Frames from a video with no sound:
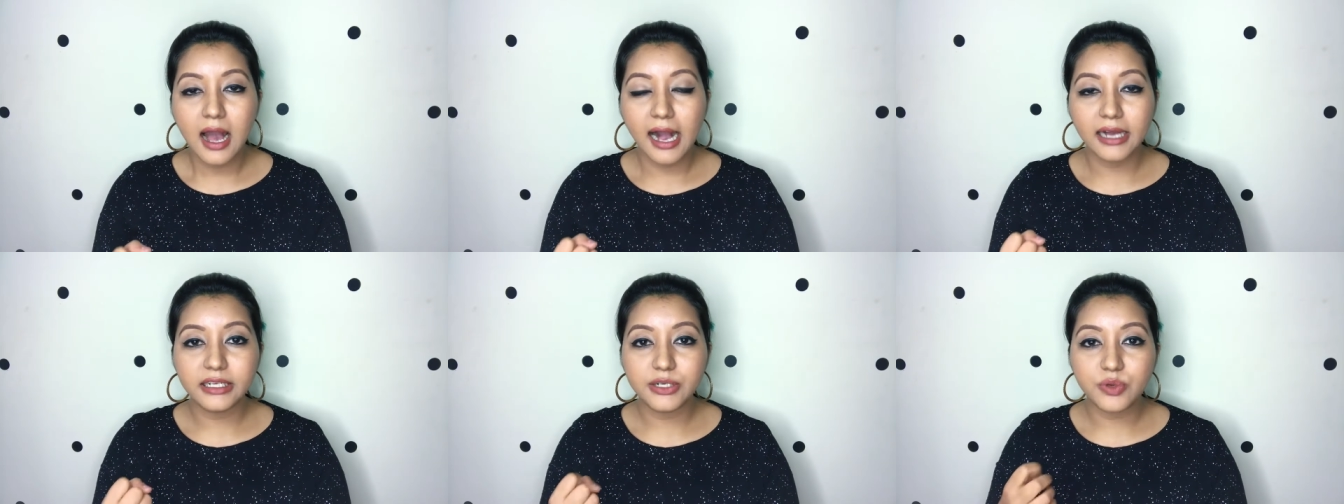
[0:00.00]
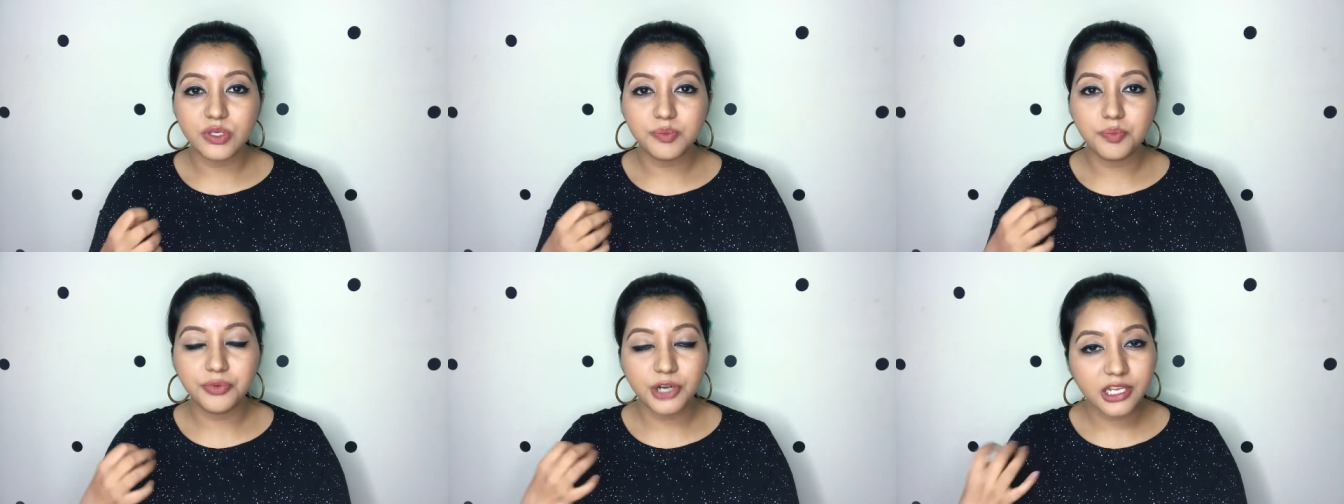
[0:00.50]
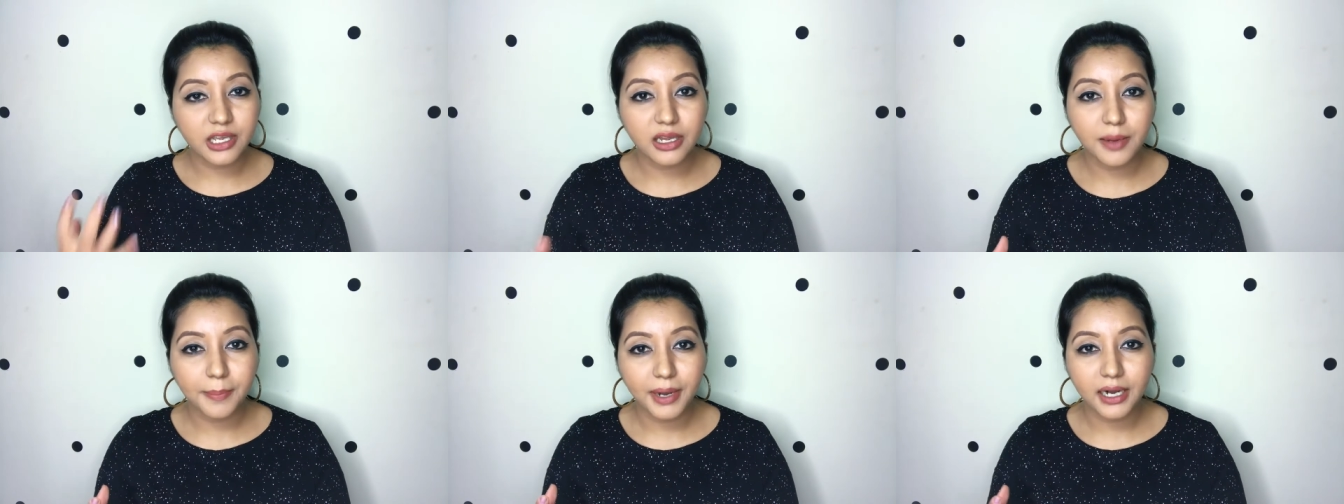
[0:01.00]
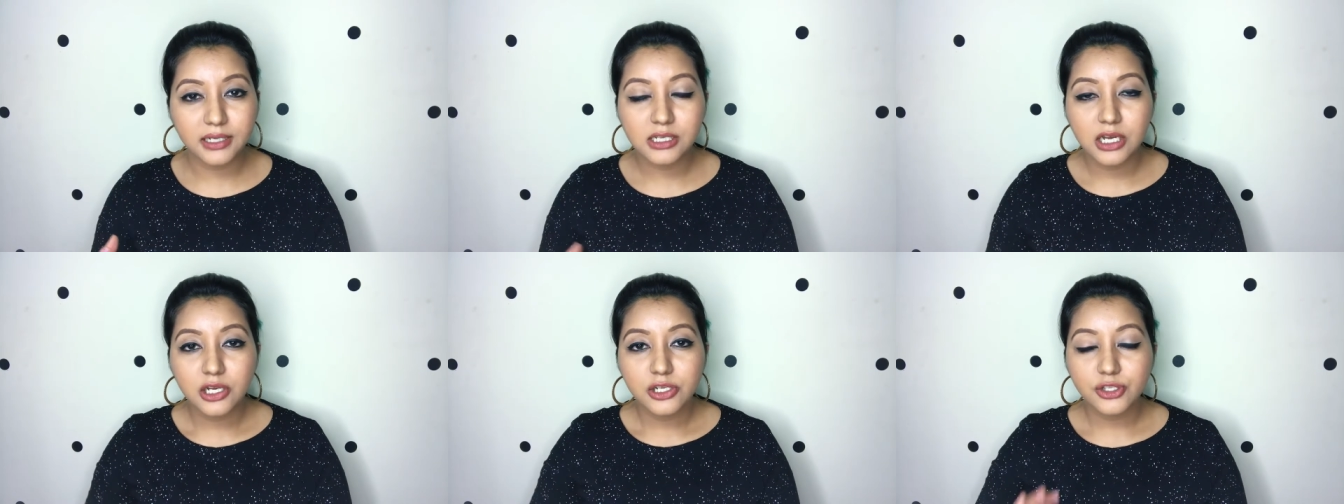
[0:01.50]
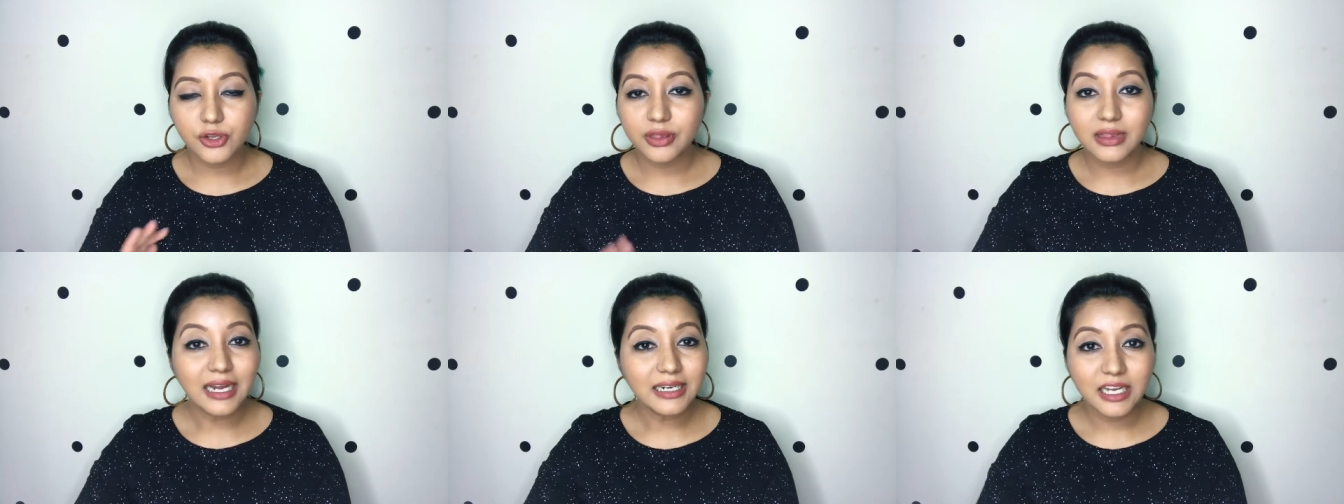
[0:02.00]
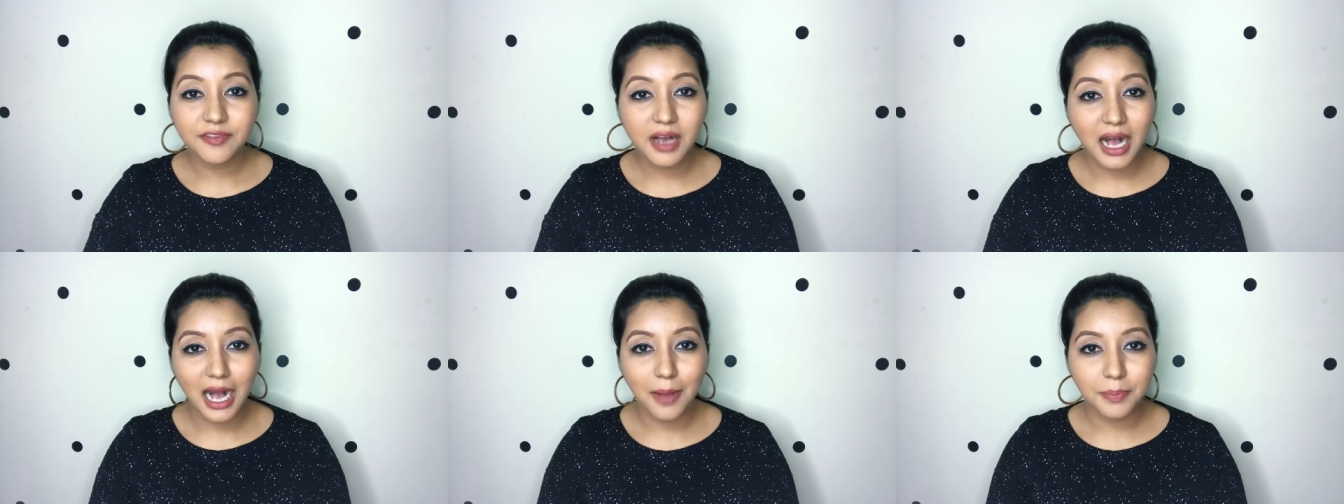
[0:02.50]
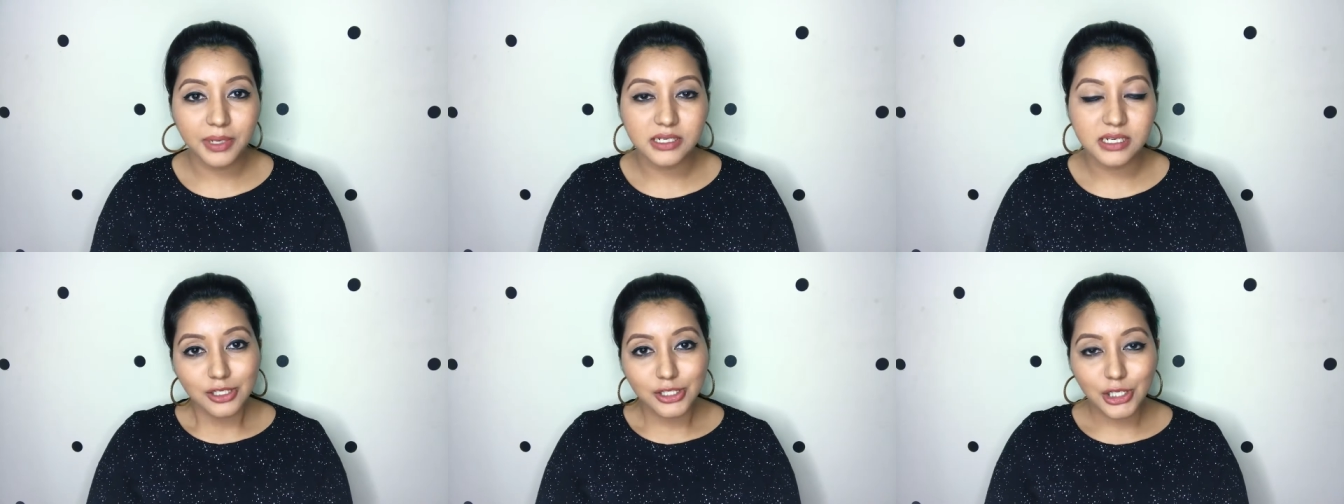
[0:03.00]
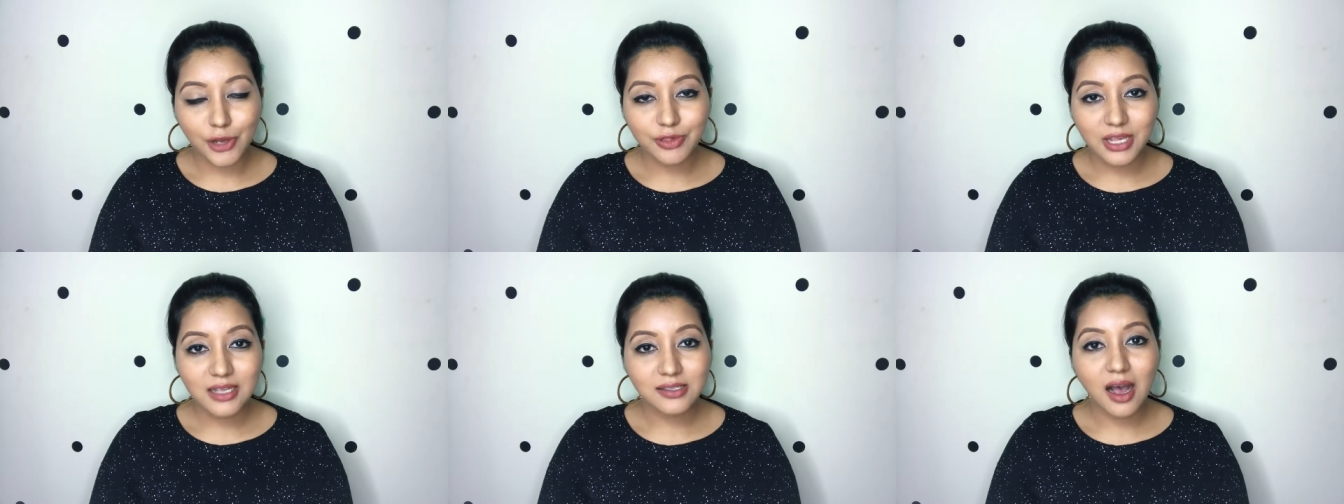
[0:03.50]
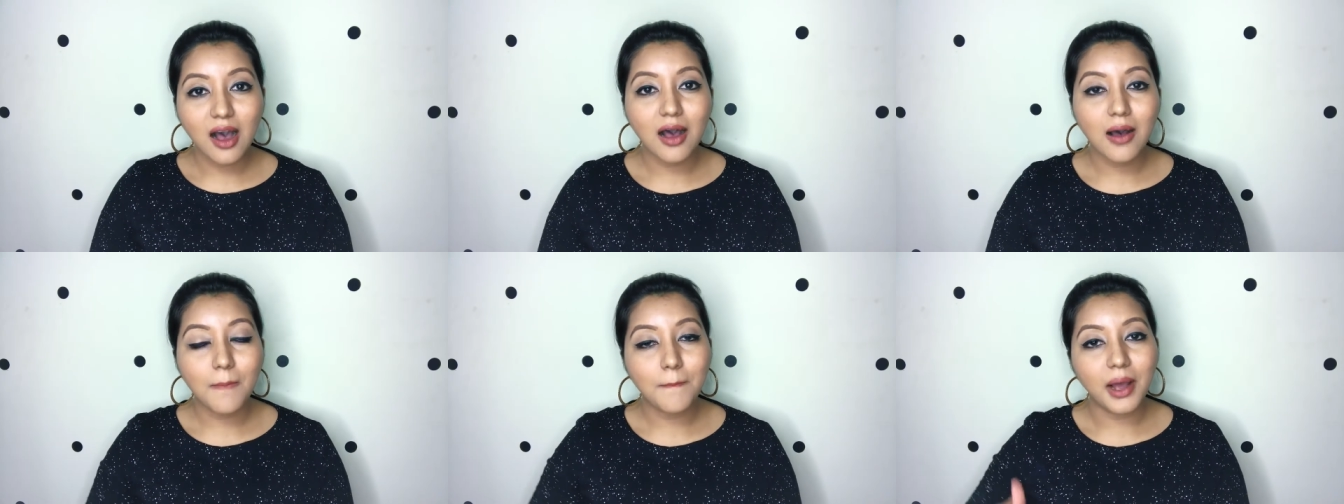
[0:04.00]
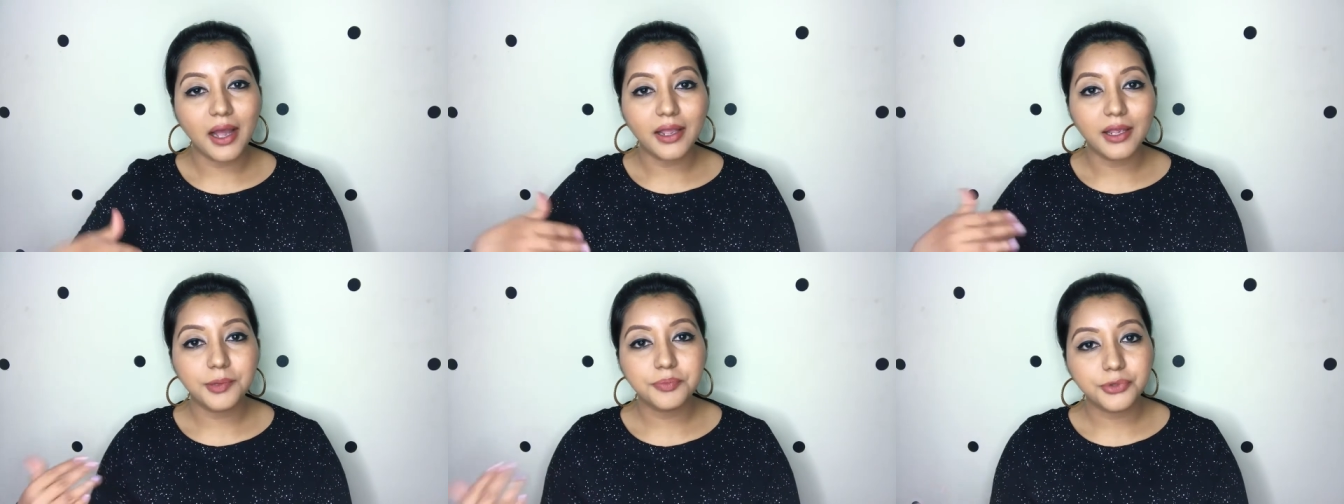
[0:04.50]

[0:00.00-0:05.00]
and it was breaking apart so that never happened so these are my